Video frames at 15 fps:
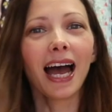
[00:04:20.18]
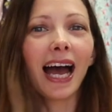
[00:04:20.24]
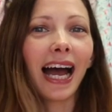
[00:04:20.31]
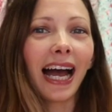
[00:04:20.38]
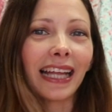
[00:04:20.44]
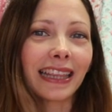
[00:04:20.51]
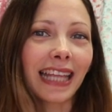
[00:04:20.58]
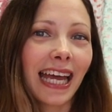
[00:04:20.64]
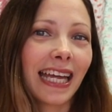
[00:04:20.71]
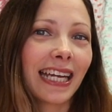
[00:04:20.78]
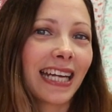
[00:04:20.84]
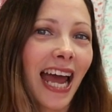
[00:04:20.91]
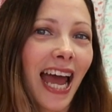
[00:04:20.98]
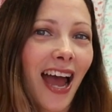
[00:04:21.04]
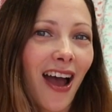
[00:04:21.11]
And
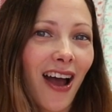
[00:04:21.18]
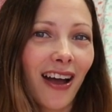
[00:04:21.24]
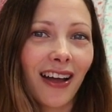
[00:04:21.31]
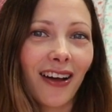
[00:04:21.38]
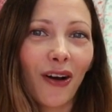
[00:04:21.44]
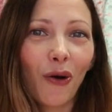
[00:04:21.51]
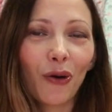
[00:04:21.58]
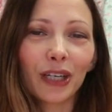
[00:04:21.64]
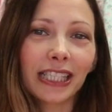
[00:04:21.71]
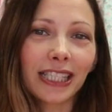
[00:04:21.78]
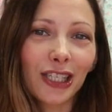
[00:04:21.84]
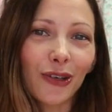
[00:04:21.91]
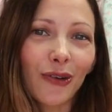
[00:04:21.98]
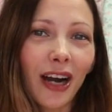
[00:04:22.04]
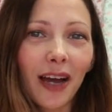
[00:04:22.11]
then on
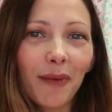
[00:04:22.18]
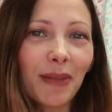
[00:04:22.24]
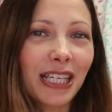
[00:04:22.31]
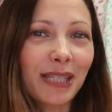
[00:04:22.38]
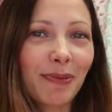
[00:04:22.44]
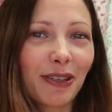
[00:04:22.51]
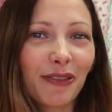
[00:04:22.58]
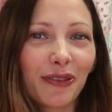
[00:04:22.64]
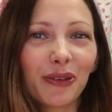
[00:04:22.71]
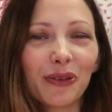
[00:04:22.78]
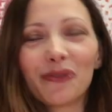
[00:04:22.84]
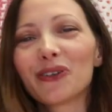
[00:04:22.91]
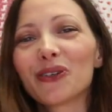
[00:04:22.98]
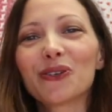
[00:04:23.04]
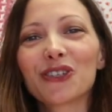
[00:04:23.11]
Instagram, there's been a few
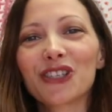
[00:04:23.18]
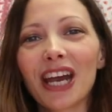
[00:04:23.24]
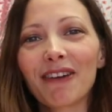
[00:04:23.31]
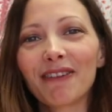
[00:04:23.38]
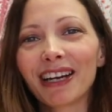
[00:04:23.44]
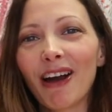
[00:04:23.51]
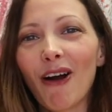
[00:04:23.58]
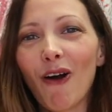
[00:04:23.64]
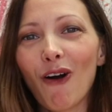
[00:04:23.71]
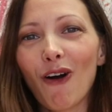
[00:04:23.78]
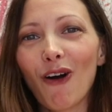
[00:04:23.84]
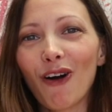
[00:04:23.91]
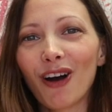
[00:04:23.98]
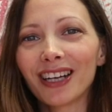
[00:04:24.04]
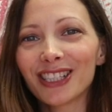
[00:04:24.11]
of you sharing
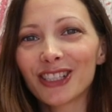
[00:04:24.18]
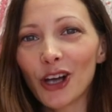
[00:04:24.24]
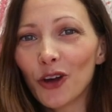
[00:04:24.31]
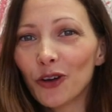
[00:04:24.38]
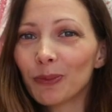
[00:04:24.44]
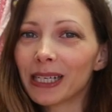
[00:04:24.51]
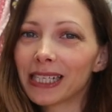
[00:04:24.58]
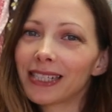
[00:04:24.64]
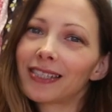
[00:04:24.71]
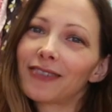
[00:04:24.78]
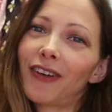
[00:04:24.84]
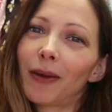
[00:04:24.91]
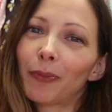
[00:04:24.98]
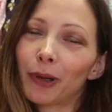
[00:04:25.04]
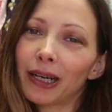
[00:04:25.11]
our toe beans
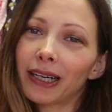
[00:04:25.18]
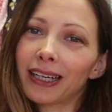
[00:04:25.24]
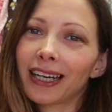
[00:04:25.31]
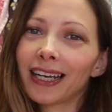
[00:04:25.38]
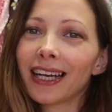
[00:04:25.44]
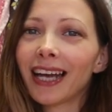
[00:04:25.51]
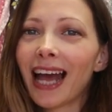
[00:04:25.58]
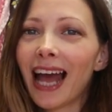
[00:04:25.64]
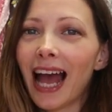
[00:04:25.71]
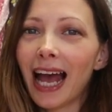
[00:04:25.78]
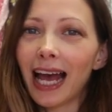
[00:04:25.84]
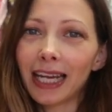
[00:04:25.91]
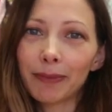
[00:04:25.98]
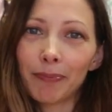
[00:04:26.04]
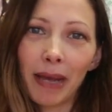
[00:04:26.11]
fabric
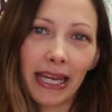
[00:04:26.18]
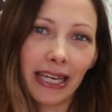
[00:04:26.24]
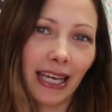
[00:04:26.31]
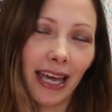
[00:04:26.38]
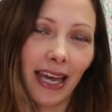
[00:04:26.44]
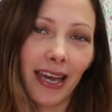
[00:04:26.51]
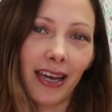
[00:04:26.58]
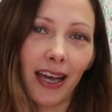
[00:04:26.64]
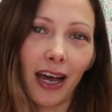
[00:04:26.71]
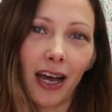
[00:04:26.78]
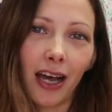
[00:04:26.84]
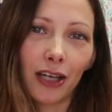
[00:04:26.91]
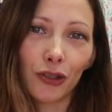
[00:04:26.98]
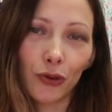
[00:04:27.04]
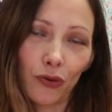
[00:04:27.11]
and making
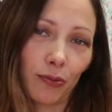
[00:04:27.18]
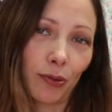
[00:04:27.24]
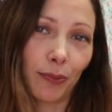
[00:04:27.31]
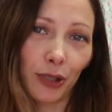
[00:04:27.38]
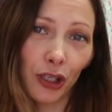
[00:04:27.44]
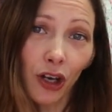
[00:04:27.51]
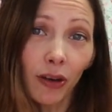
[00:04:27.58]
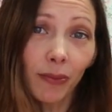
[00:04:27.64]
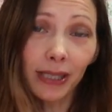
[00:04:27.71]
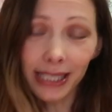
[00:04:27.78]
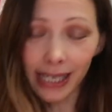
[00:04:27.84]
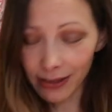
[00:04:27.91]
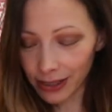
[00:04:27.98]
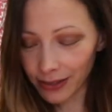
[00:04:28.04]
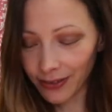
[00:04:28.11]
adorable pajamas
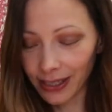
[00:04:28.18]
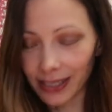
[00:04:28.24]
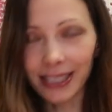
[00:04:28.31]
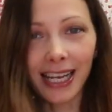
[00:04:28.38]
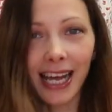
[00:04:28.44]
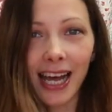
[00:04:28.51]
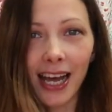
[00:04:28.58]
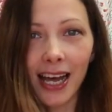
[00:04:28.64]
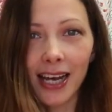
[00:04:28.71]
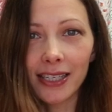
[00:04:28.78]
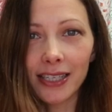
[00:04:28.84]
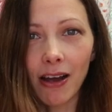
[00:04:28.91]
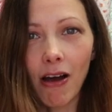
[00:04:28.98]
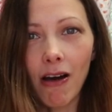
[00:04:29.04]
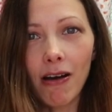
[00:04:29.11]
out of it.
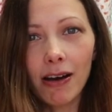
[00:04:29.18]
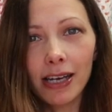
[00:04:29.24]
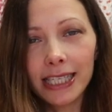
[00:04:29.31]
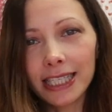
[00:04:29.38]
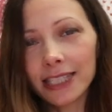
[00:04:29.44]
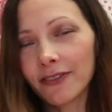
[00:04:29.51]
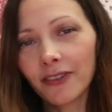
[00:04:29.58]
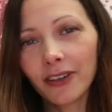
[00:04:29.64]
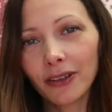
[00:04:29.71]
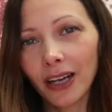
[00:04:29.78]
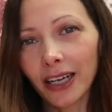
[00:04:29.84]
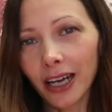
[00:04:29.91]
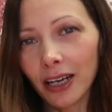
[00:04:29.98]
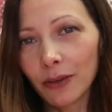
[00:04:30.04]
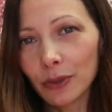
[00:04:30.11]
And I didn't feel
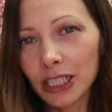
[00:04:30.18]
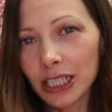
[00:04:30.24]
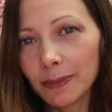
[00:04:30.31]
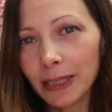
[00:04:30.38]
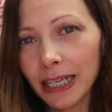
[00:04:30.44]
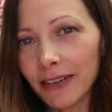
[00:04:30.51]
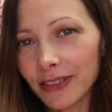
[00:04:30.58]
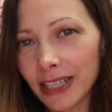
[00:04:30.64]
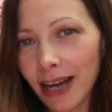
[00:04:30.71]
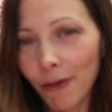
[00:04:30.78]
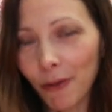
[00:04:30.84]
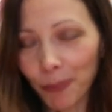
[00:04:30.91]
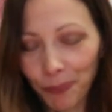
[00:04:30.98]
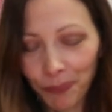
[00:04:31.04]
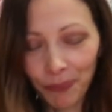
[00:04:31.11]
like I wanted to be left
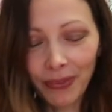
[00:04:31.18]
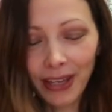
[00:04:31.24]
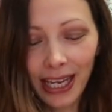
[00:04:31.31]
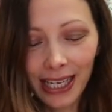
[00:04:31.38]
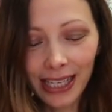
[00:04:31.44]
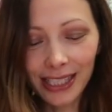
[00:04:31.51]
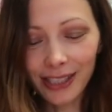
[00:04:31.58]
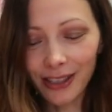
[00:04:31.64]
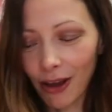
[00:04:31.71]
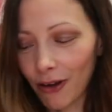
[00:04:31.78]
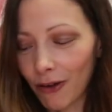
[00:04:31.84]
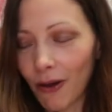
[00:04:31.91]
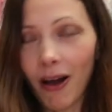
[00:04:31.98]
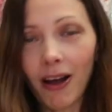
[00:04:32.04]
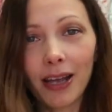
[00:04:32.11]
out,
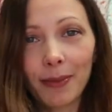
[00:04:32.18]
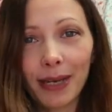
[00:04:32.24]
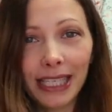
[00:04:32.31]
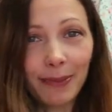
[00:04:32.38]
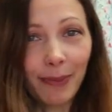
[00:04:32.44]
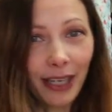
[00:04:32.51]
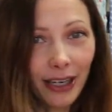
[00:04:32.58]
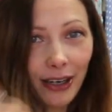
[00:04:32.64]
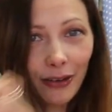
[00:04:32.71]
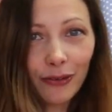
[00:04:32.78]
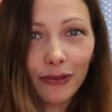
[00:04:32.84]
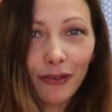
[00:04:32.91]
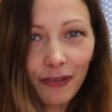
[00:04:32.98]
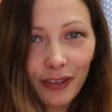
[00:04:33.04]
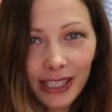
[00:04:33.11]
so I made my
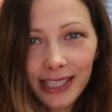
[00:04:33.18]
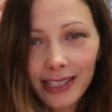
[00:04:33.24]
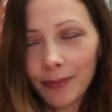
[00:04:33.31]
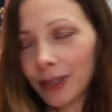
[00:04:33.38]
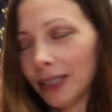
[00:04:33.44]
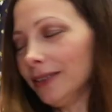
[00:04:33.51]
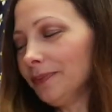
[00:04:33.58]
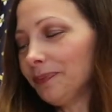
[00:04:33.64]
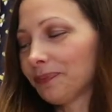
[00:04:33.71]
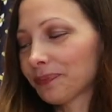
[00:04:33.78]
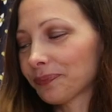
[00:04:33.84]
own for the summer.